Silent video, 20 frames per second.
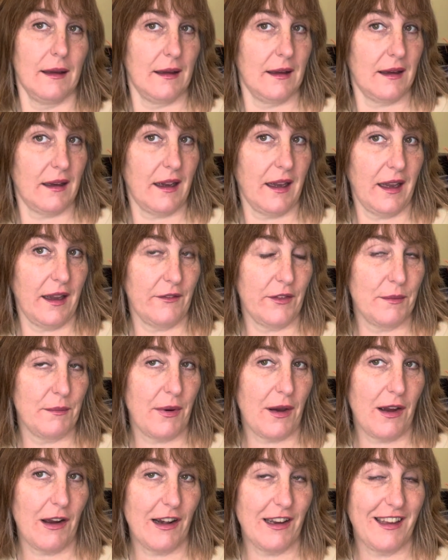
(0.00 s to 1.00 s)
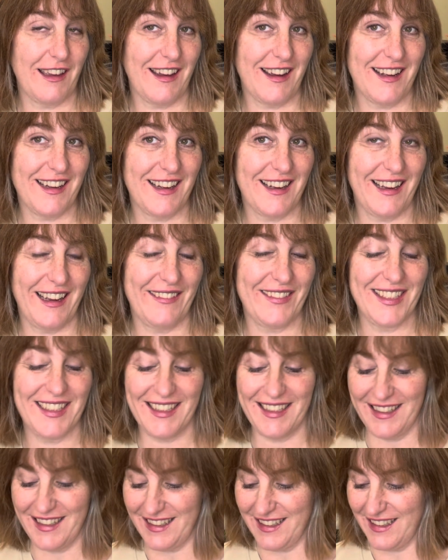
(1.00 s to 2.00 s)
haven't
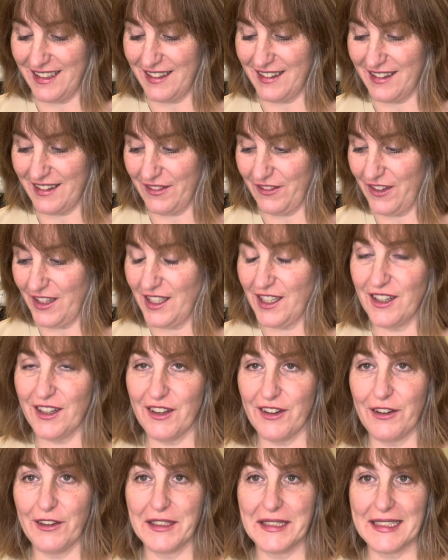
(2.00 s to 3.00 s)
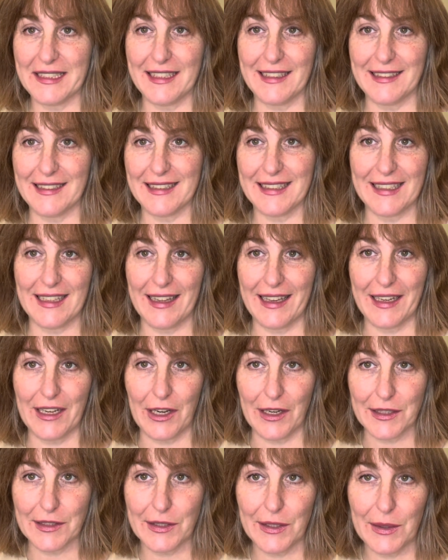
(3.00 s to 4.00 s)
done a video since like
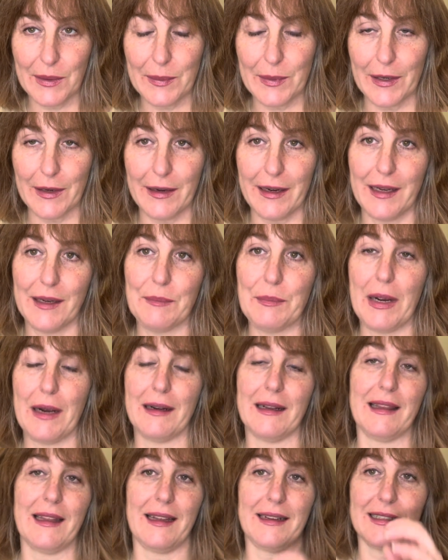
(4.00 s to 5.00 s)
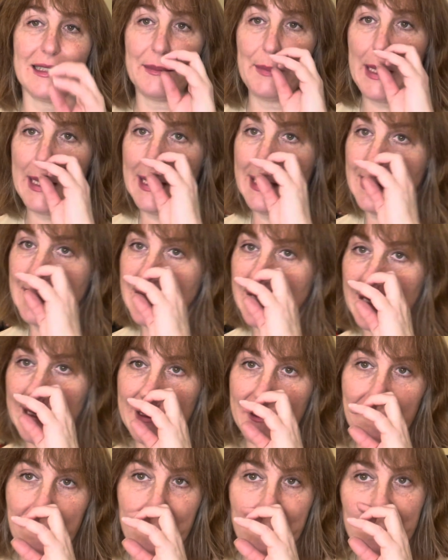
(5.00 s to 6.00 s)
October, and part of that is because I
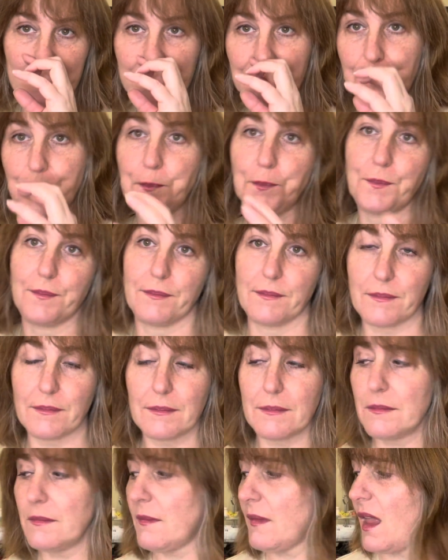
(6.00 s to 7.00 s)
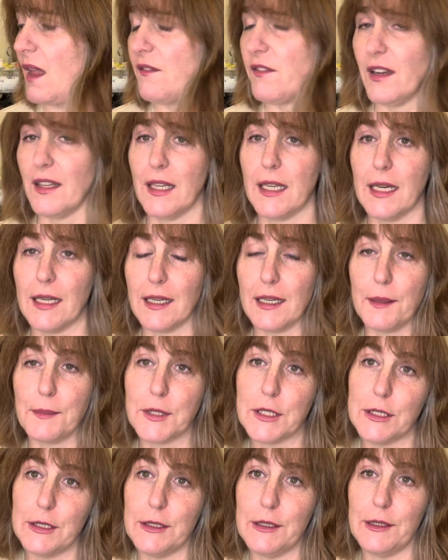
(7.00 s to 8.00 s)
finally got an
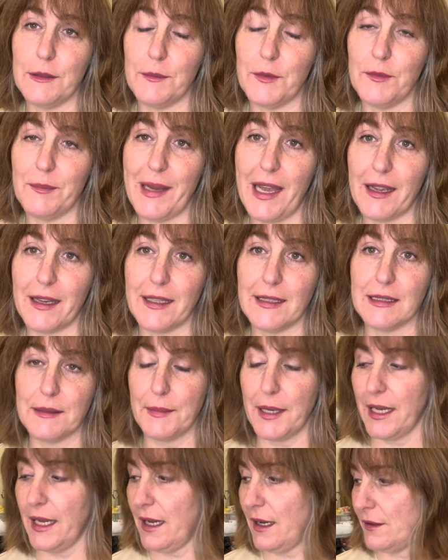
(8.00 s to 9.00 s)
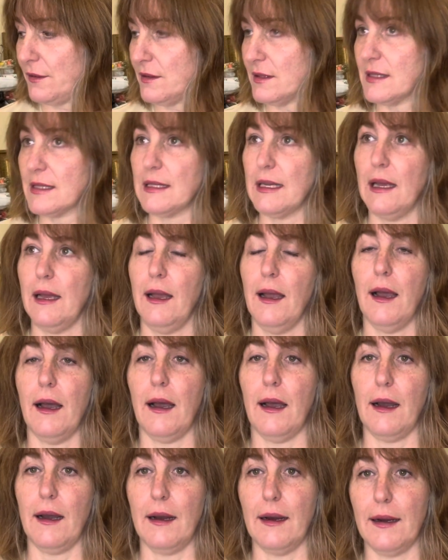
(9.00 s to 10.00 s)
opportunity to move back into my house.
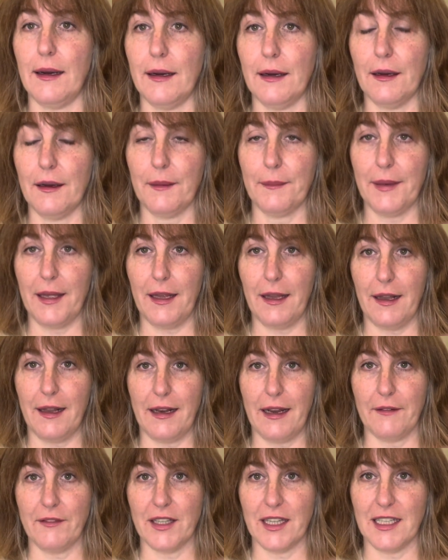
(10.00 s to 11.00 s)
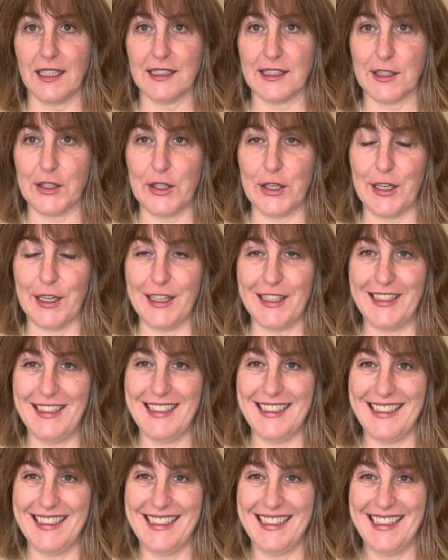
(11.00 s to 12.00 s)
And everything is good.
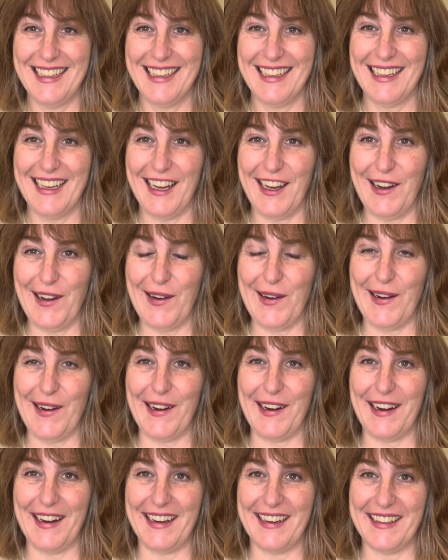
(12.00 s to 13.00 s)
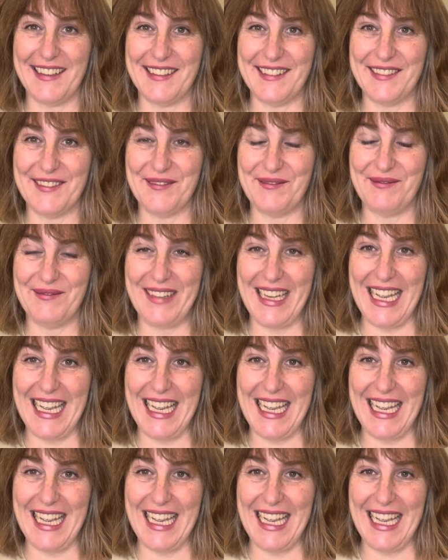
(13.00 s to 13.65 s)
And